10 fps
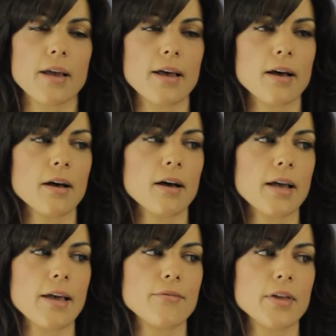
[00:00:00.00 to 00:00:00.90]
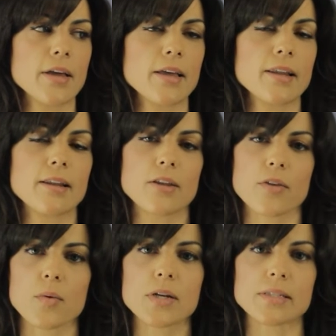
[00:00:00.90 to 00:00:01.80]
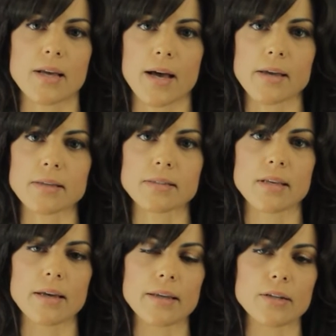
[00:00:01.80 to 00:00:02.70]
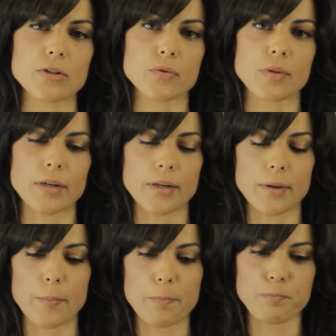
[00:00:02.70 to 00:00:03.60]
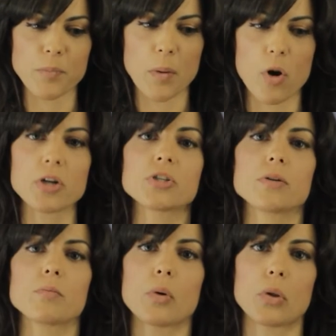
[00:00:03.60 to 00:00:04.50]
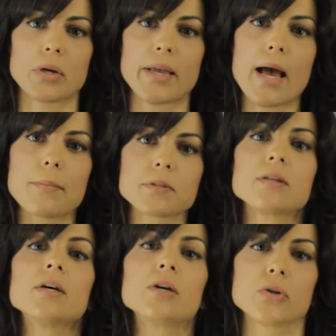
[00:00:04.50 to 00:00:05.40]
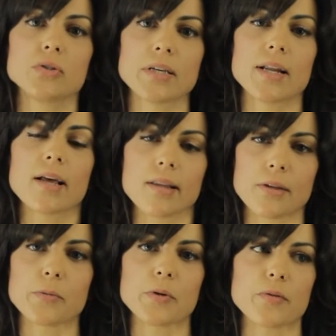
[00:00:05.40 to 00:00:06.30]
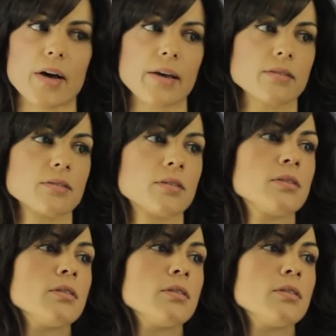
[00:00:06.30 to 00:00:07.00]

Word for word: and then the other one is ice, and the Martian polar caps contain a little bit of ice.